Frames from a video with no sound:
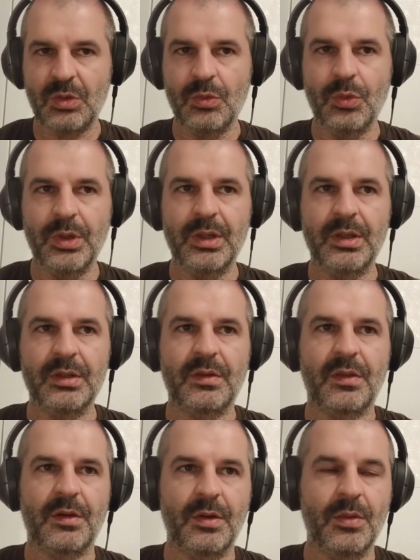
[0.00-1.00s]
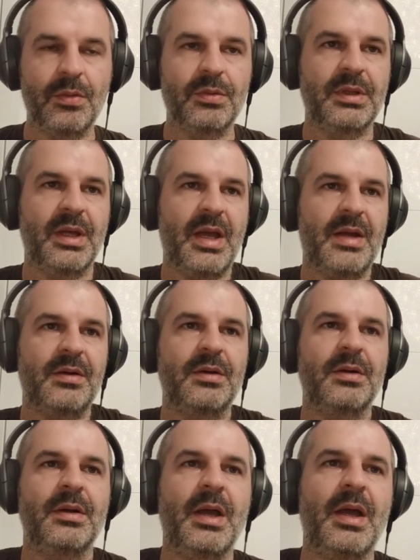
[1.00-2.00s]
we throw the
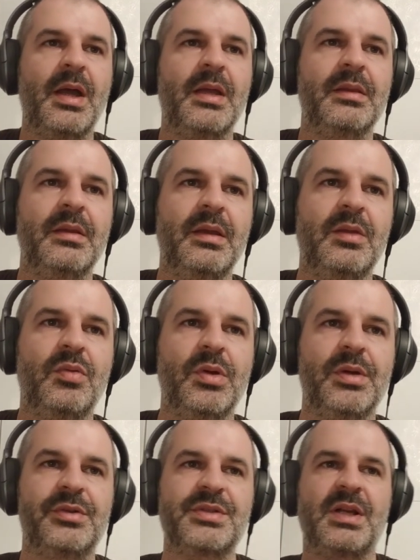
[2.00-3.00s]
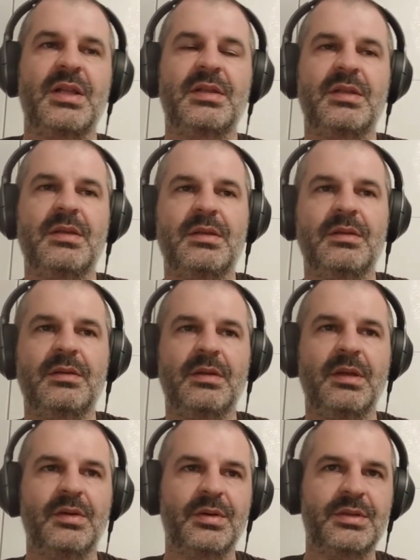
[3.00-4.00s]
error and it will result in
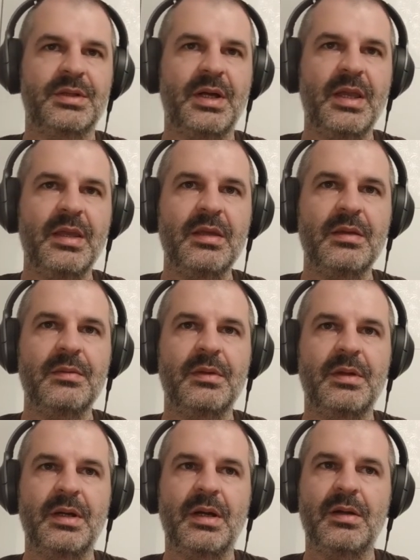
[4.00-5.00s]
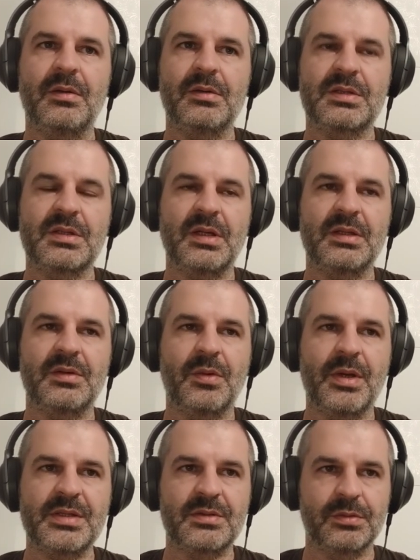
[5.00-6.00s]
retrying. There are also other
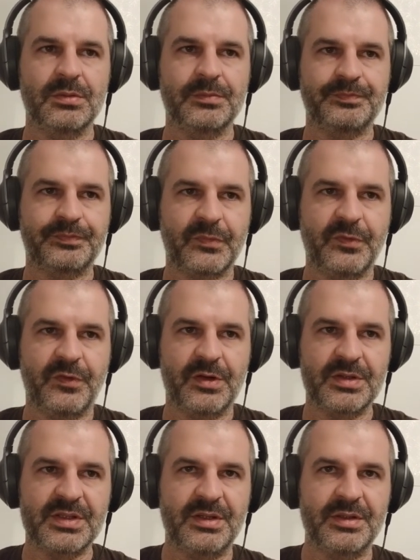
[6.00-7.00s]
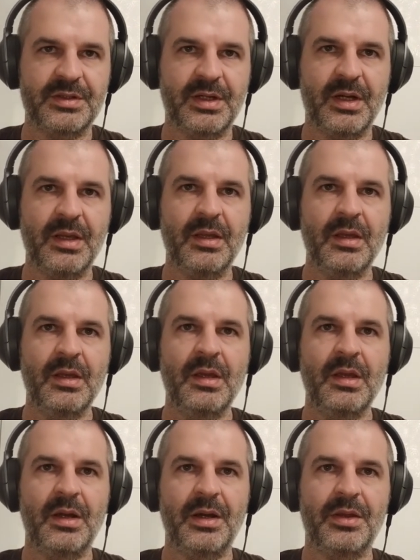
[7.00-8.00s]
ways to force a retry.
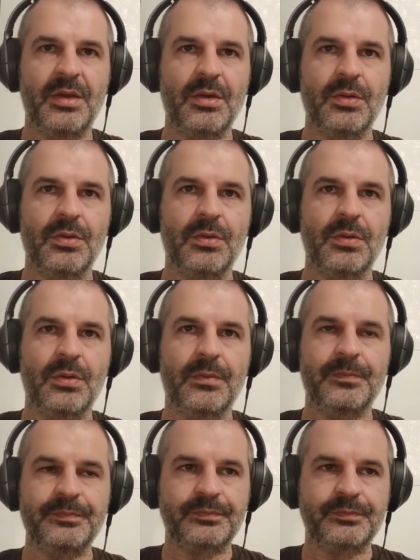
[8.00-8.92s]
Requeue